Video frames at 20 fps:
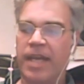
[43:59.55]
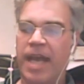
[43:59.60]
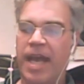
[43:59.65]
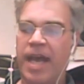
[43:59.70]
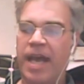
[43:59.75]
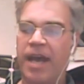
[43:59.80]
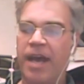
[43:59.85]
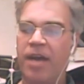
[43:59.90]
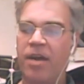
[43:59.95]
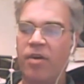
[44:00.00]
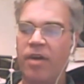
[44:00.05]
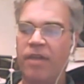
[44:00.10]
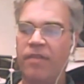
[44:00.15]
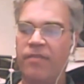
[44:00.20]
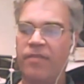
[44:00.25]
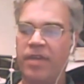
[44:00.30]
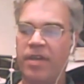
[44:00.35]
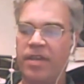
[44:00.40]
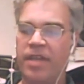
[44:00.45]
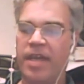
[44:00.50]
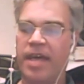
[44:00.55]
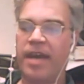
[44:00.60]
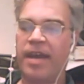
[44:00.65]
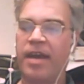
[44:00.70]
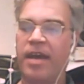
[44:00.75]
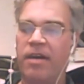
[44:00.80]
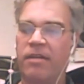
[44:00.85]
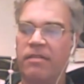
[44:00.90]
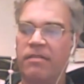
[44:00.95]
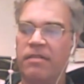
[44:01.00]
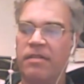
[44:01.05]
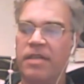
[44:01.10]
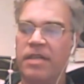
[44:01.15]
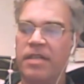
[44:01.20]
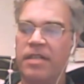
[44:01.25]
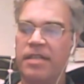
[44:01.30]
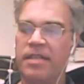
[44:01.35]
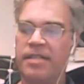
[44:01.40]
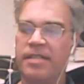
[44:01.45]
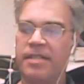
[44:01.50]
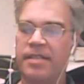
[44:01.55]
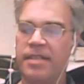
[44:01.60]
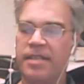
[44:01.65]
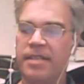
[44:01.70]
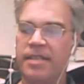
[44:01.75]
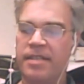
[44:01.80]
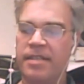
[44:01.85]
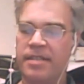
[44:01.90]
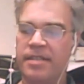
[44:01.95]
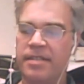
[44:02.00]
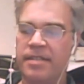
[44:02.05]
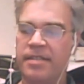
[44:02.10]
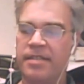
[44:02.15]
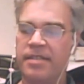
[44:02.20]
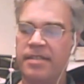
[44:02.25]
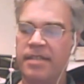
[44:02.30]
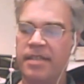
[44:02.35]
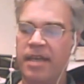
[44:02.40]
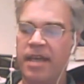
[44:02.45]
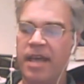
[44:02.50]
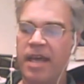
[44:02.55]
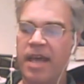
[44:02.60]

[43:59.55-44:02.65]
How do I figure that out? This is